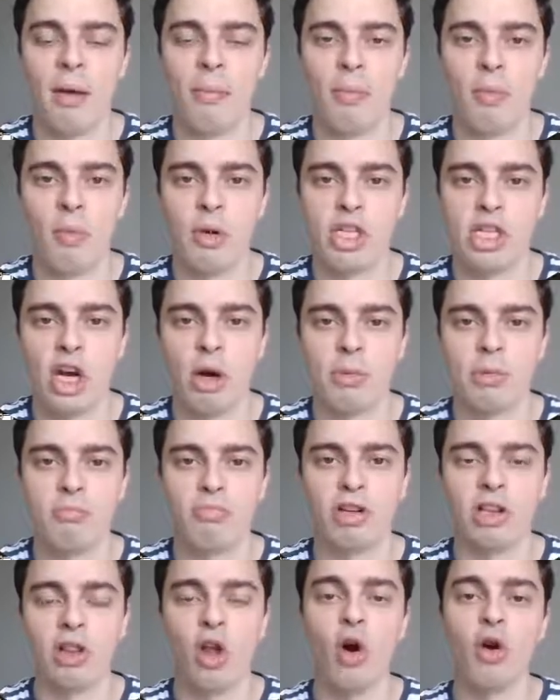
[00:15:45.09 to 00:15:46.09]
which helps
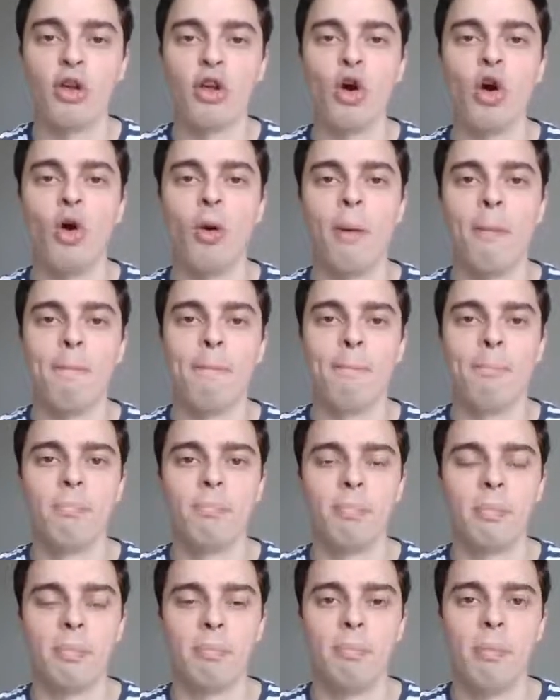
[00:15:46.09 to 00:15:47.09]
prolong your
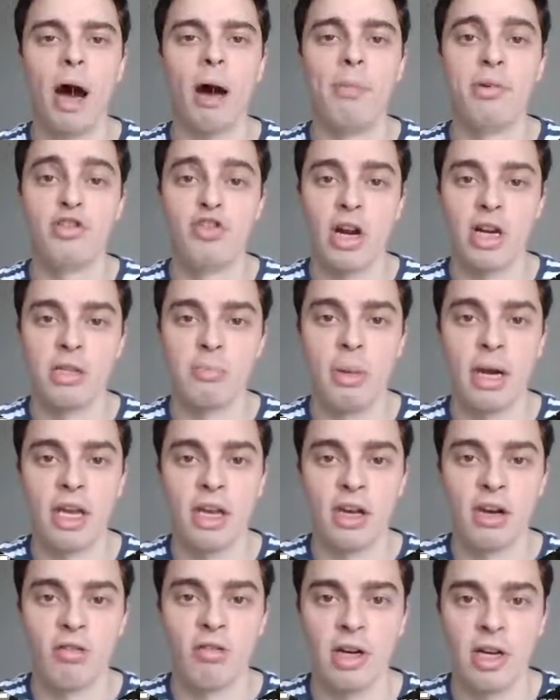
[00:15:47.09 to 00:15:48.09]
arbitrage betting
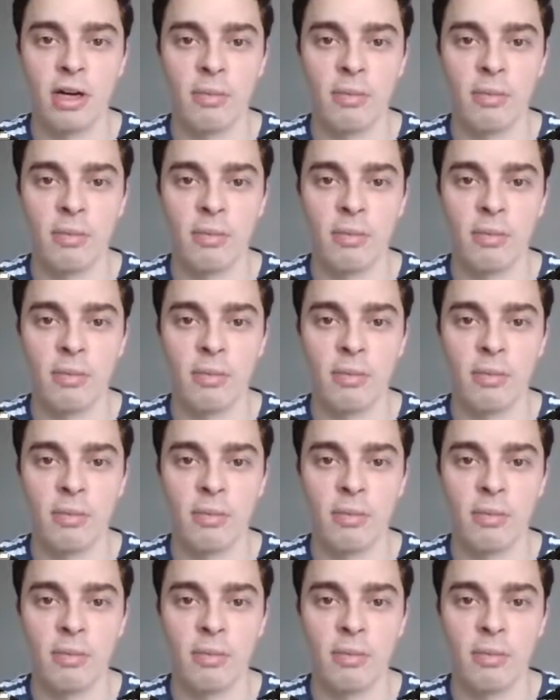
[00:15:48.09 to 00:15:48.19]
career.